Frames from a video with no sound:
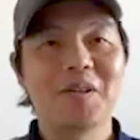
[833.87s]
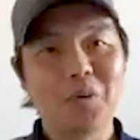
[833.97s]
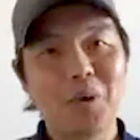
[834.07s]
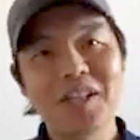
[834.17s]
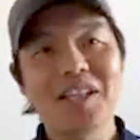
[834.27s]

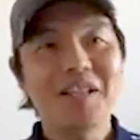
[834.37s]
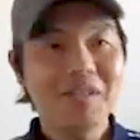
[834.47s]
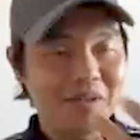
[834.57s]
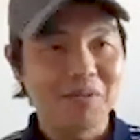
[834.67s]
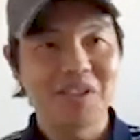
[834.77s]

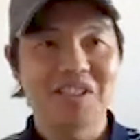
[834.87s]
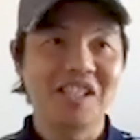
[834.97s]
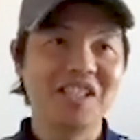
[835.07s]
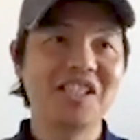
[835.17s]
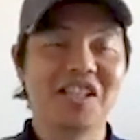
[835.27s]
20 was the
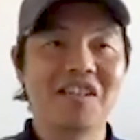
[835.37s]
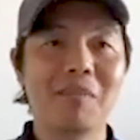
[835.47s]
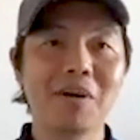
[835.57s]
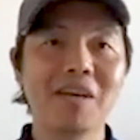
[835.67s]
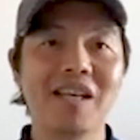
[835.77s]
initial
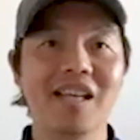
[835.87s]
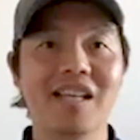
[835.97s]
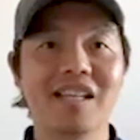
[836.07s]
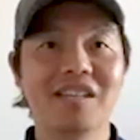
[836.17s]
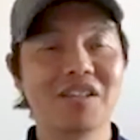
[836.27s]
number,
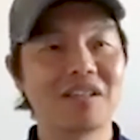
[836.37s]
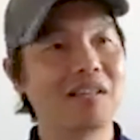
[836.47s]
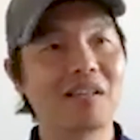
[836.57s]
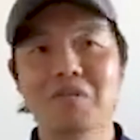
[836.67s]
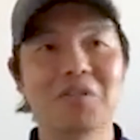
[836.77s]
and,
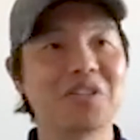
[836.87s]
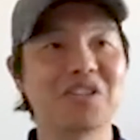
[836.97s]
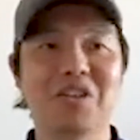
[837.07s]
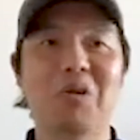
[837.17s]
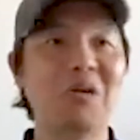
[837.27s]
I would
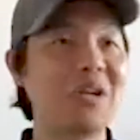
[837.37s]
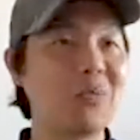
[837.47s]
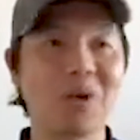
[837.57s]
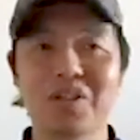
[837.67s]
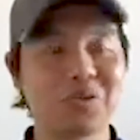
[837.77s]
just slowly
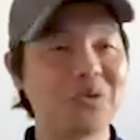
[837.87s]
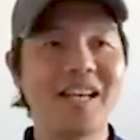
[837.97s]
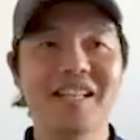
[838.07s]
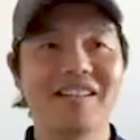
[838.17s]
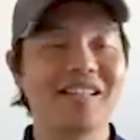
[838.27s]
work through
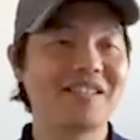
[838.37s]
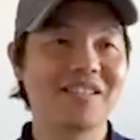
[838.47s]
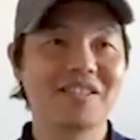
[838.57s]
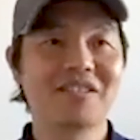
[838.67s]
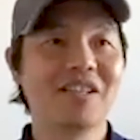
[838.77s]
that, like,
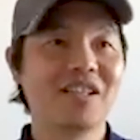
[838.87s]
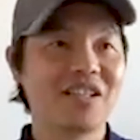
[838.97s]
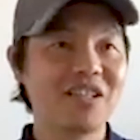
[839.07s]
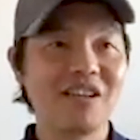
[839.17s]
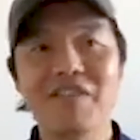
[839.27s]

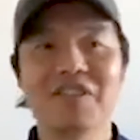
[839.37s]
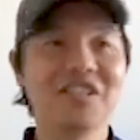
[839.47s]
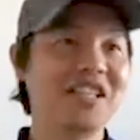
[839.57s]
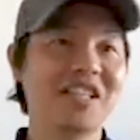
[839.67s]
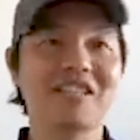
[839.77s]
year after
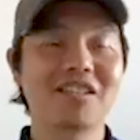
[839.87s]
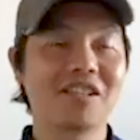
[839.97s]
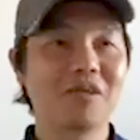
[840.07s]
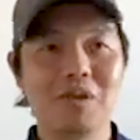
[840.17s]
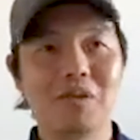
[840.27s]
year,
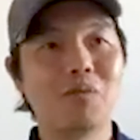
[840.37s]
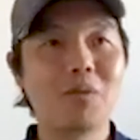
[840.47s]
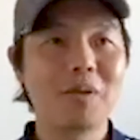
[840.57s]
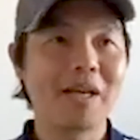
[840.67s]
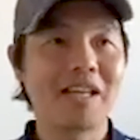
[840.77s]

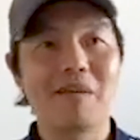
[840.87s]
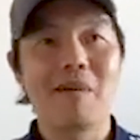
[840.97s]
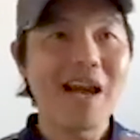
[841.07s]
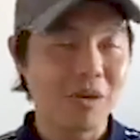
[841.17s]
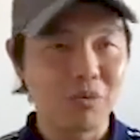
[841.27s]
we might
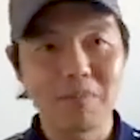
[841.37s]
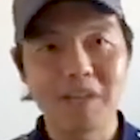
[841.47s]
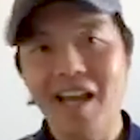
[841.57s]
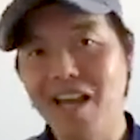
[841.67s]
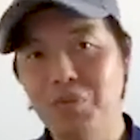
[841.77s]

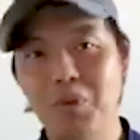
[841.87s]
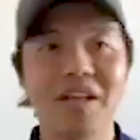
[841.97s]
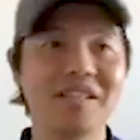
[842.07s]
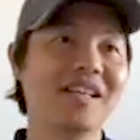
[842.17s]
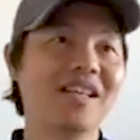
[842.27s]
add
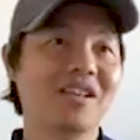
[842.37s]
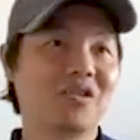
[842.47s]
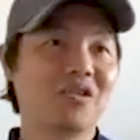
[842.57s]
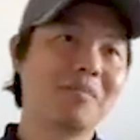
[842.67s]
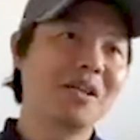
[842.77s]
one,
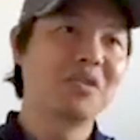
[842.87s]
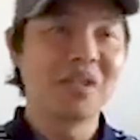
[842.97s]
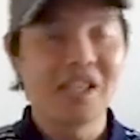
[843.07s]
or we might do an